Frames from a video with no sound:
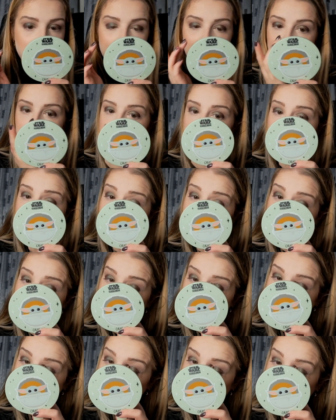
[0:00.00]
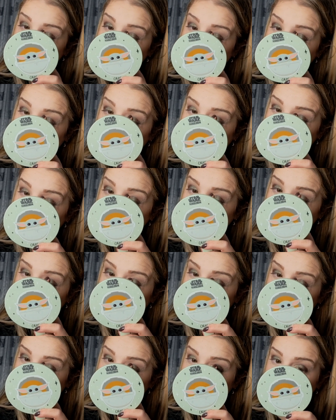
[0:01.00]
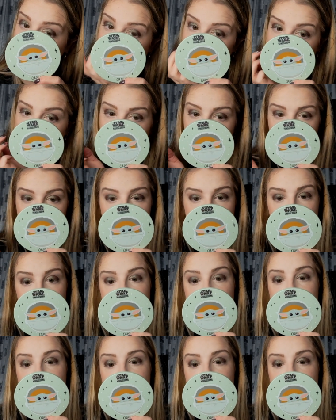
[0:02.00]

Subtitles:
and put that in the inner corner.